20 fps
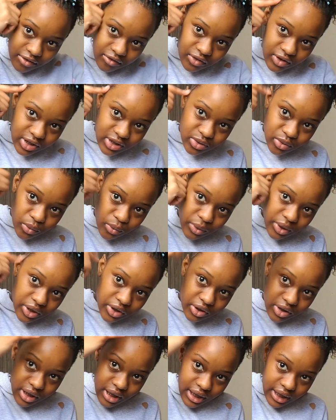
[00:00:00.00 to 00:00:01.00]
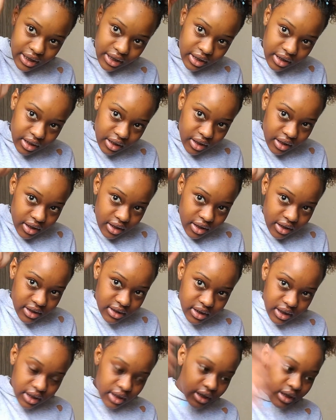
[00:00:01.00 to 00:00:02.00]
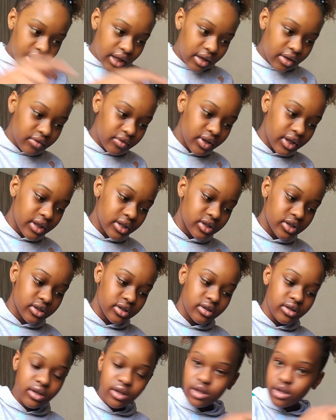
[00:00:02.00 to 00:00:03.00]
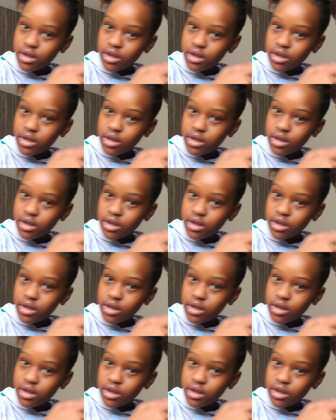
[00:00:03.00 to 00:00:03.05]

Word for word: I felt weird, like, because I didn't have edges